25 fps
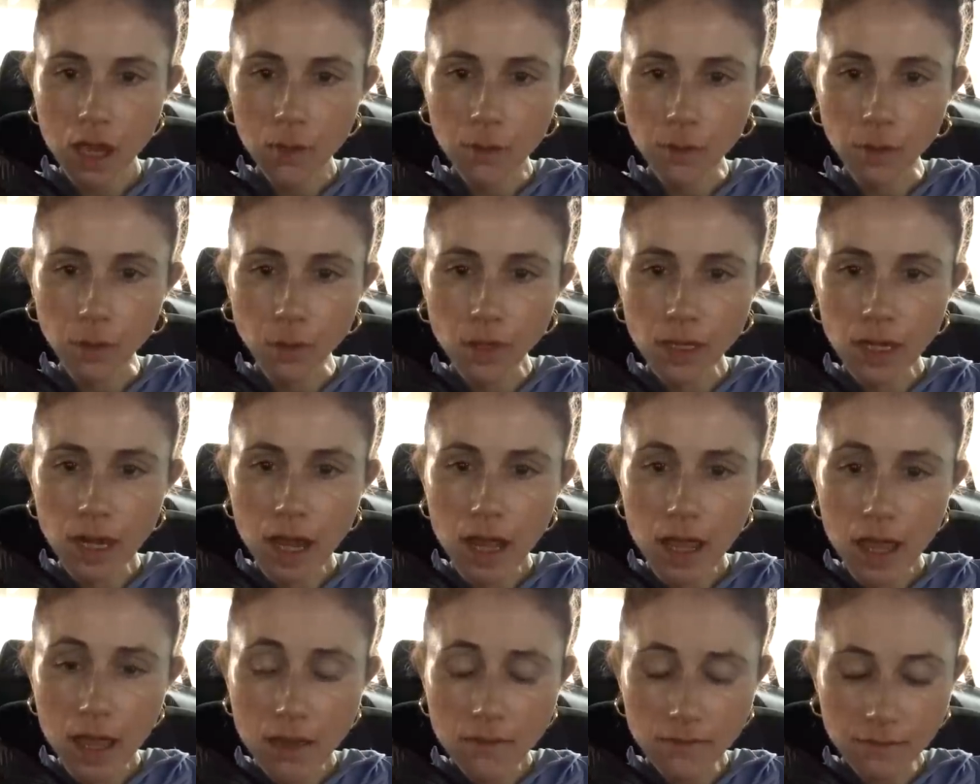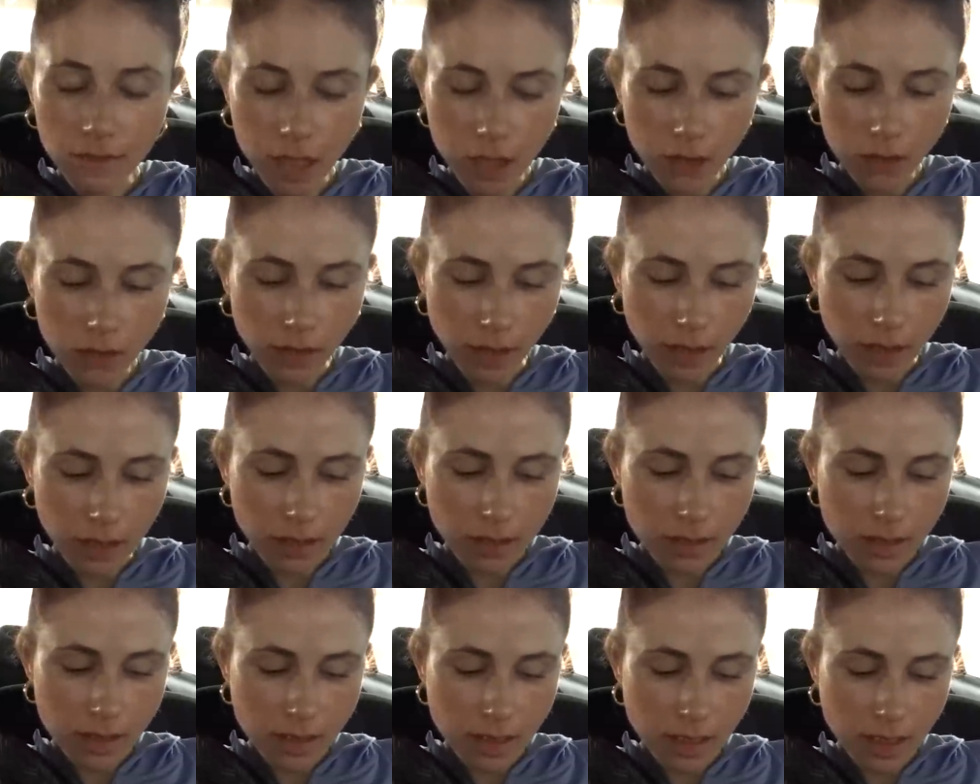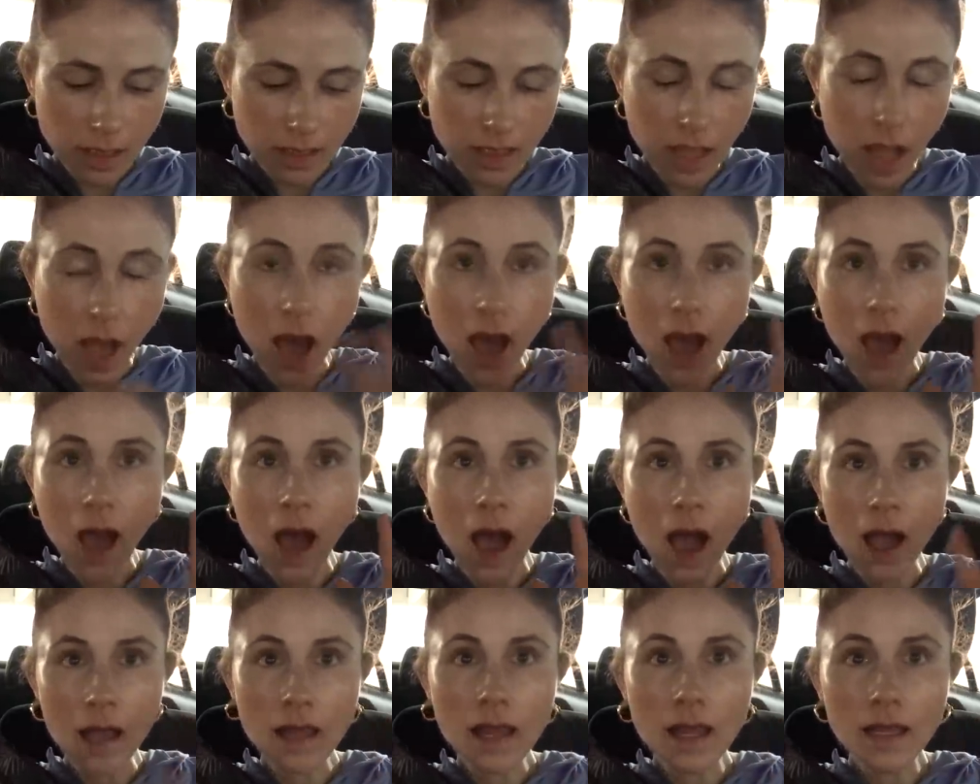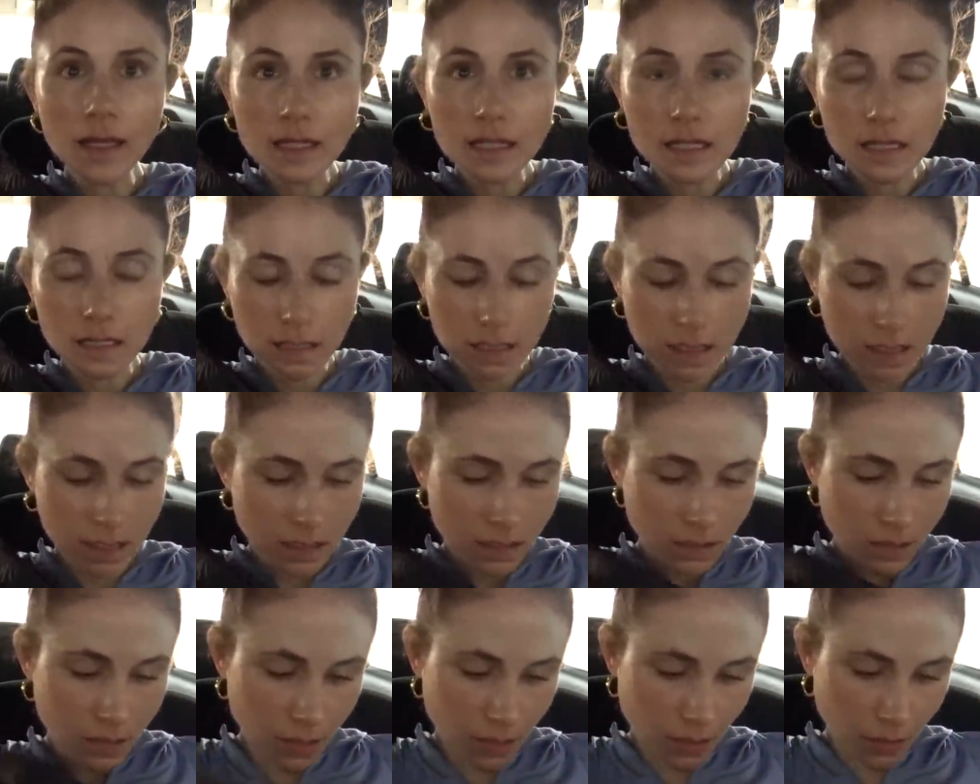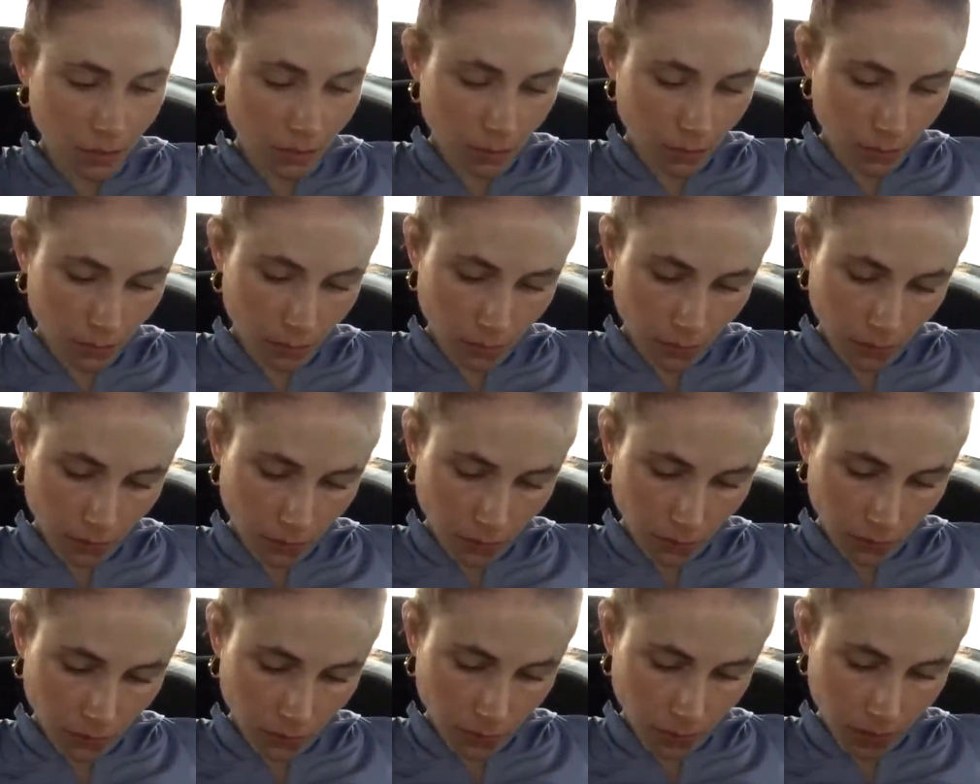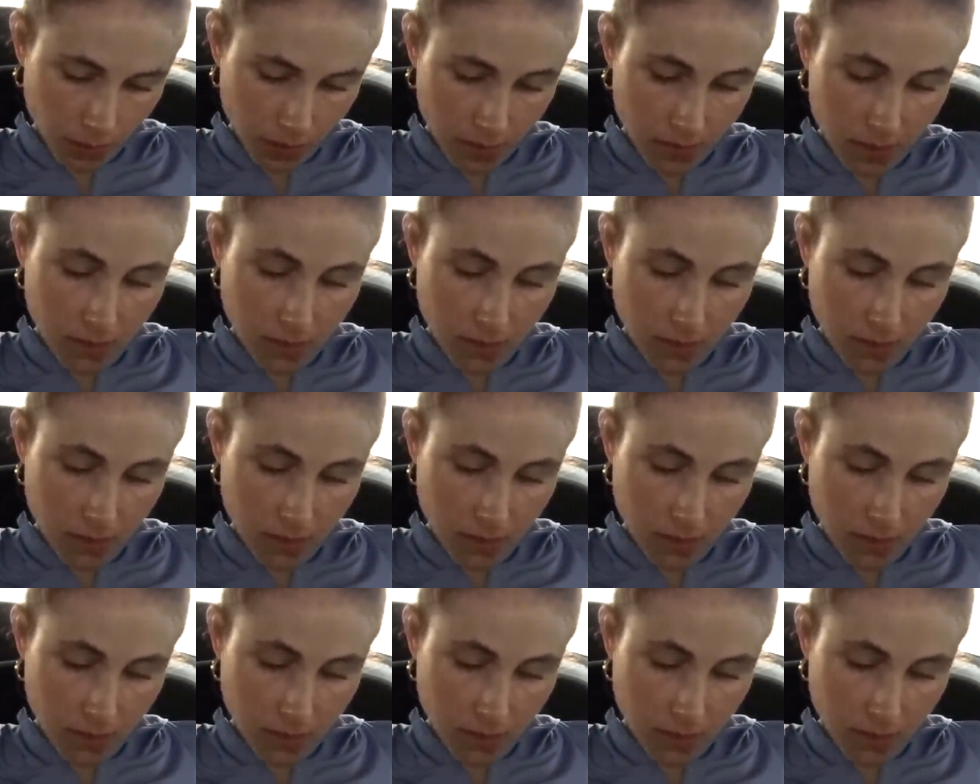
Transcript: But what I have noticed is that I like to listen to, what is it,